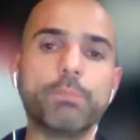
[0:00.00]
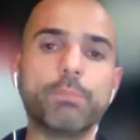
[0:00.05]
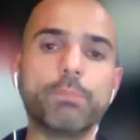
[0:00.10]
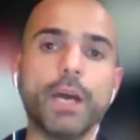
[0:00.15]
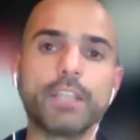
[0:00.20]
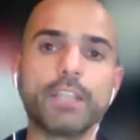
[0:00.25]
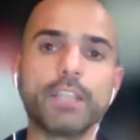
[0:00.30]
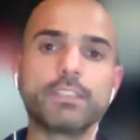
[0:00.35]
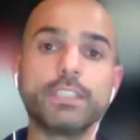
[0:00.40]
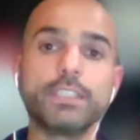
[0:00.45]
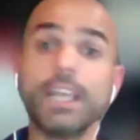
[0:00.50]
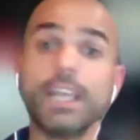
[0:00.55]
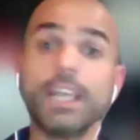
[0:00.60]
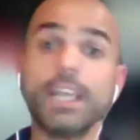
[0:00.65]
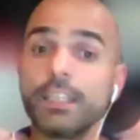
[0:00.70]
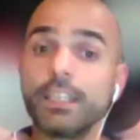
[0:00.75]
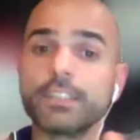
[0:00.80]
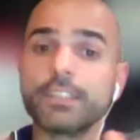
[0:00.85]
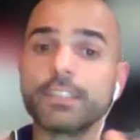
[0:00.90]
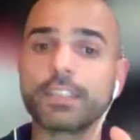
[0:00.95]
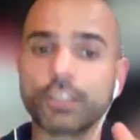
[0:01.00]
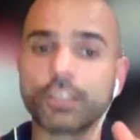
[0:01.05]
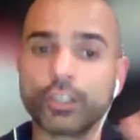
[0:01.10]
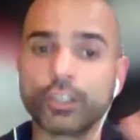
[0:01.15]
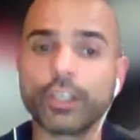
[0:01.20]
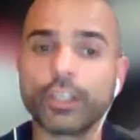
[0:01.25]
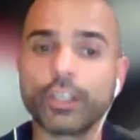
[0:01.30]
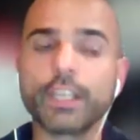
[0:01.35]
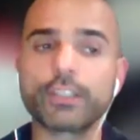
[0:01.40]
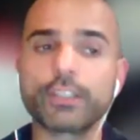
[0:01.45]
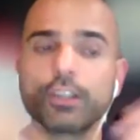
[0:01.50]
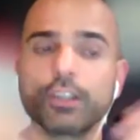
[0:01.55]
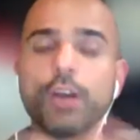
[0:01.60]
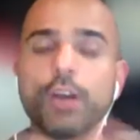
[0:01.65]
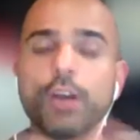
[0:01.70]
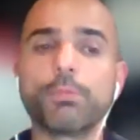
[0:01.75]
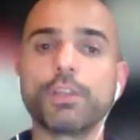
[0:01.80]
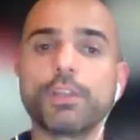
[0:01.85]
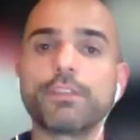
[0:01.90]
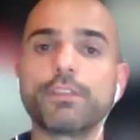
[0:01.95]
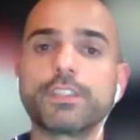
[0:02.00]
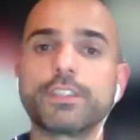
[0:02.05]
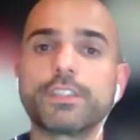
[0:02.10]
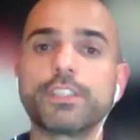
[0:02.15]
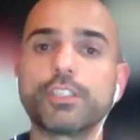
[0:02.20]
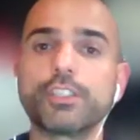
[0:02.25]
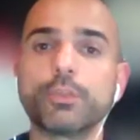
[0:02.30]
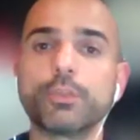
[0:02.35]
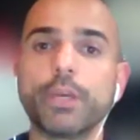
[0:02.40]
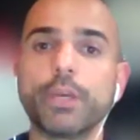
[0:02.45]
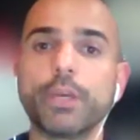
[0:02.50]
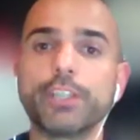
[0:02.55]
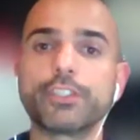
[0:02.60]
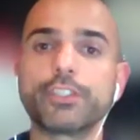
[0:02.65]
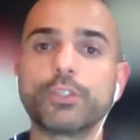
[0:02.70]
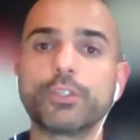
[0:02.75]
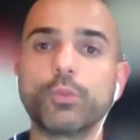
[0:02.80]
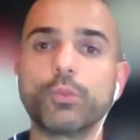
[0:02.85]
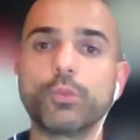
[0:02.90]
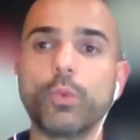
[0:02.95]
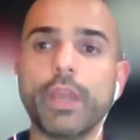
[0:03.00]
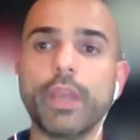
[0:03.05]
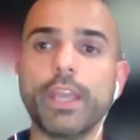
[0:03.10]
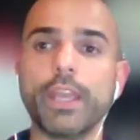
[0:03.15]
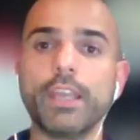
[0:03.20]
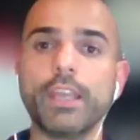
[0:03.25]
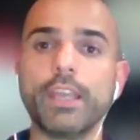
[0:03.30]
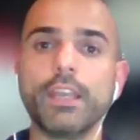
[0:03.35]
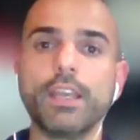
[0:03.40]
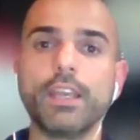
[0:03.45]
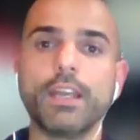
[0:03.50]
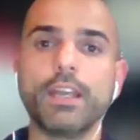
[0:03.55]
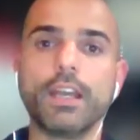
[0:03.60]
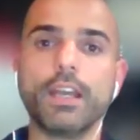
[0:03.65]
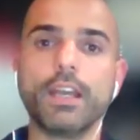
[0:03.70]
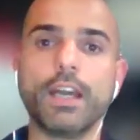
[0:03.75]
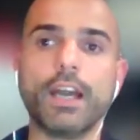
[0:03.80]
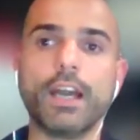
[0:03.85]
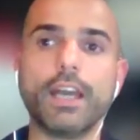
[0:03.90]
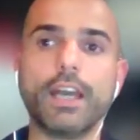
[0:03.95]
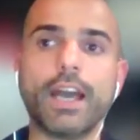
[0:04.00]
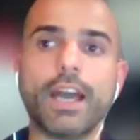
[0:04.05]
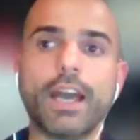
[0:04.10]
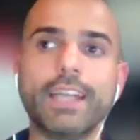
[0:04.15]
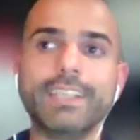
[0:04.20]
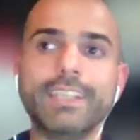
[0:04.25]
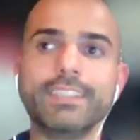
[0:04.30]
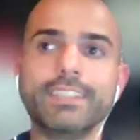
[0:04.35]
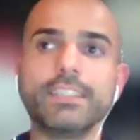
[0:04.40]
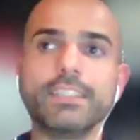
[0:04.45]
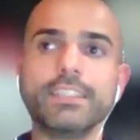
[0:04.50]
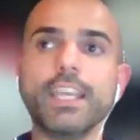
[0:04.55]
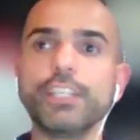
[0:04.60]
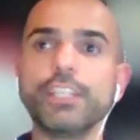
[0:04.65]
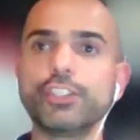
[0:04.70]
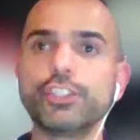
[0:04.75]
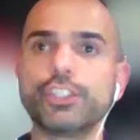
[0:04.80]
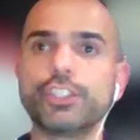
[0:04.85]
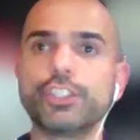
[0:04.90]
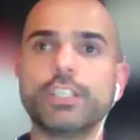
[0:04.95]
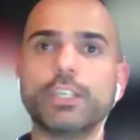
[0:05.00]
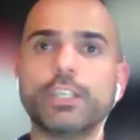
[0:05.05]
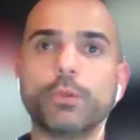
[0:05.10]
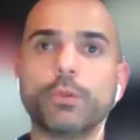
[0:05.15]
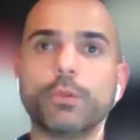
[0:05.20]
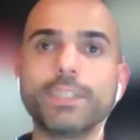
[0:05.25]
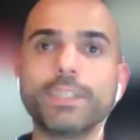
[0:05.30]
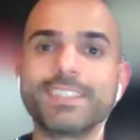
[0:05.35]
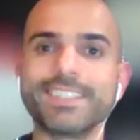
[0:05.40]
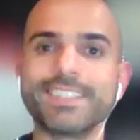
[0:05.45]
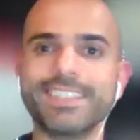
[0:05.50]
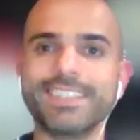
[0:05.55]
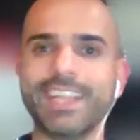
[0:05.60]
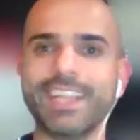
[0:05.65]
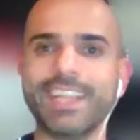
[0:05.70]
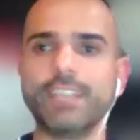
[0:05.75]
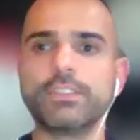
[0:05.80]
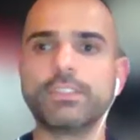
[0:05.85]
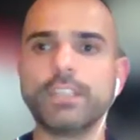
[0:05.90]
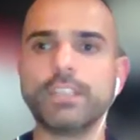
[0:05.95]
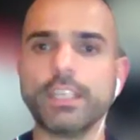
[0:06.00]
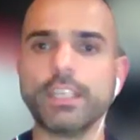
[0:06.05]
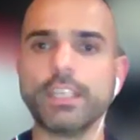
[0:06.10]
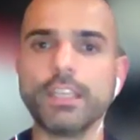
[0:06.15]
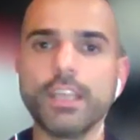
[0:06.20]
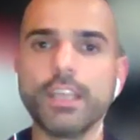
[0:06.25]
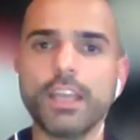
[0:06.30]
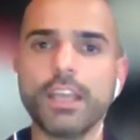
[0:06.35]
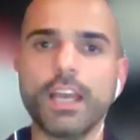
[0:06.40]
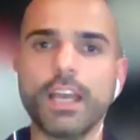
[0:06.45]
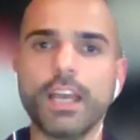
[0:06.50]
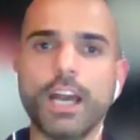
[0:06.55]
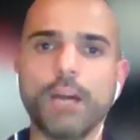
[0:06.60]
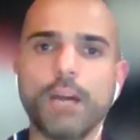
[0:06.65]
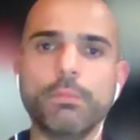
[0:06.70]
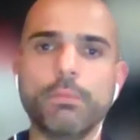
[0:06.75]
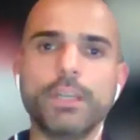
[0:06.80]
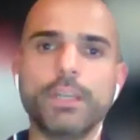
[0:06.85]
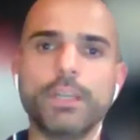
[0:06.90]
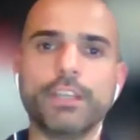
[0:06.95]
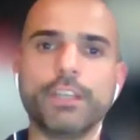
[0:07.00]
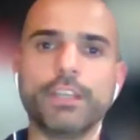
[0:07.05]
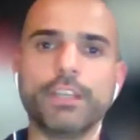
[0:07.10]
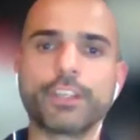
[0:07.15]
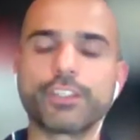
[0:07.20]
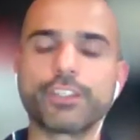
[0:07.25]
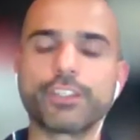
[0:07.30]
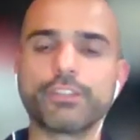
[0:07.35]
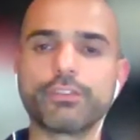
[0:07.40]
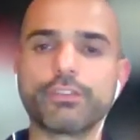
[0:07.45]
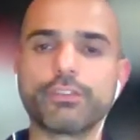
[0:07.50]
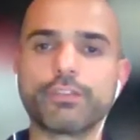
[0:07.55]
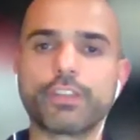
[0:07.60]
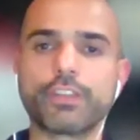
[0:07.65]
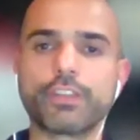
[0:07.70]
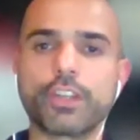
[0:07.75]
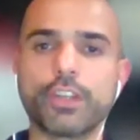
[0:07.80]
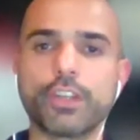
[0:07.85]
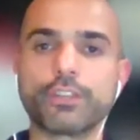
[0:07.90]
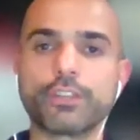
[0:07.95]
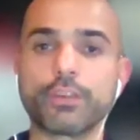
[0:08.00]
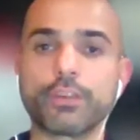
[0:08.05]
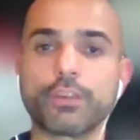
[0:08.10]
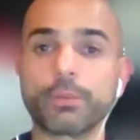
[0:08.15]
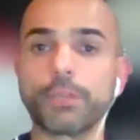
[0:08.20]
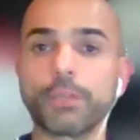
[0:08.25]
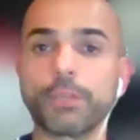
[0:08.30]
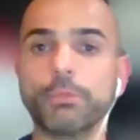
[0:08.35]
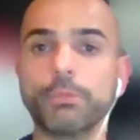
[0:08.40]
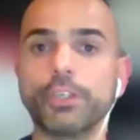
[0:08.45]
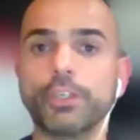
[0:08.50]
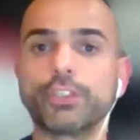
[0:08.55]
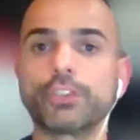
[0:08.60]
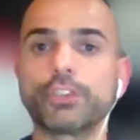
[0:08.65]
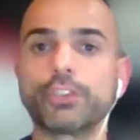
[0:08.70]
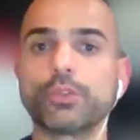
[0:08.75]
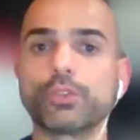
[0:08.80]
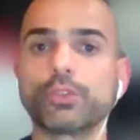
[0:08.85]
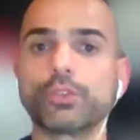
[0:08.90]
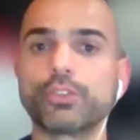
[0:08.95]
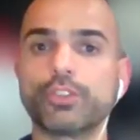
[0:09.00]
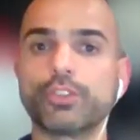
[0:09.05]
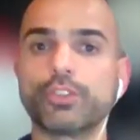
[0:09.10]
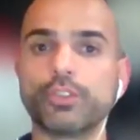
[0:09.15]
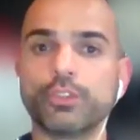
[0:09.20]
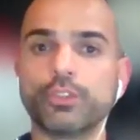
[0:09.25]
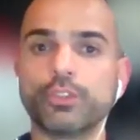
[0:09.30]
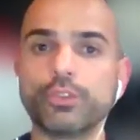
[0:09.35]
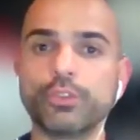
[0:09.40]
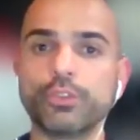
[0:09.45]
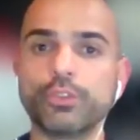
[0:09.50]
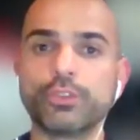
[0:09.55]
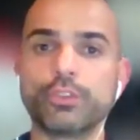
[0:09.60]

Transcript: But yeah, it is a good example of a situation where unintentionally or incidentally, an eviction goes from commercial to